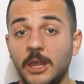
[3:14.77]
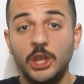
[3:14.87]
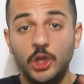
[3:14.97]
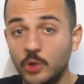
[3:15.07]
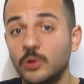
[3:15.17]

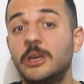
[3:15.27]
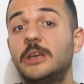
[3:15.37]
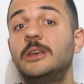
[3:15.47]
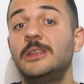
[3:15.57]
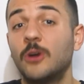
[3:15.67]

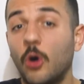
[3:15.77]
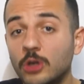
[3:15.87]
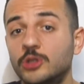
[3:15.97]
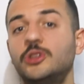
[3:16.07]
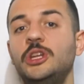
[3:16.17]
you
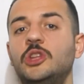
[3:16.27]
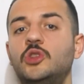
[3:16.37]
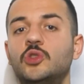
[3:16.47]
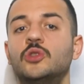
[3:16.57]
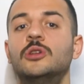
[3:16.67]
also
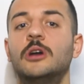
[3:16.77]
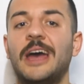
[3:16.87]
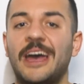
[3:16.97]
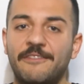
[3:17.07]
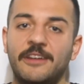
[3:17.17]
need to
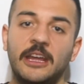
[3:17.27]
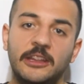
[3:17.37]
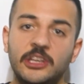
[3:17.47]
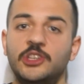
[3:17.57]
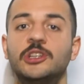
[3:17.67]
have an
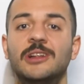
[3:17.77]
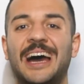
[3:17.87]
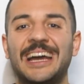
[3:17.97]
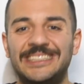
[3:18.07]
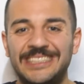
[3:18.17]
additional
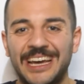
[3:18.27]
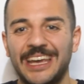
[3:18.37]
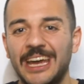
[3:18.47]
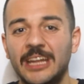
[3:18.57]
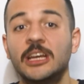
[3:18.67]

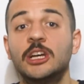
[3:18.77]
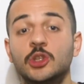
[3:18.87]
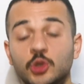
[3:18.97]
ITIN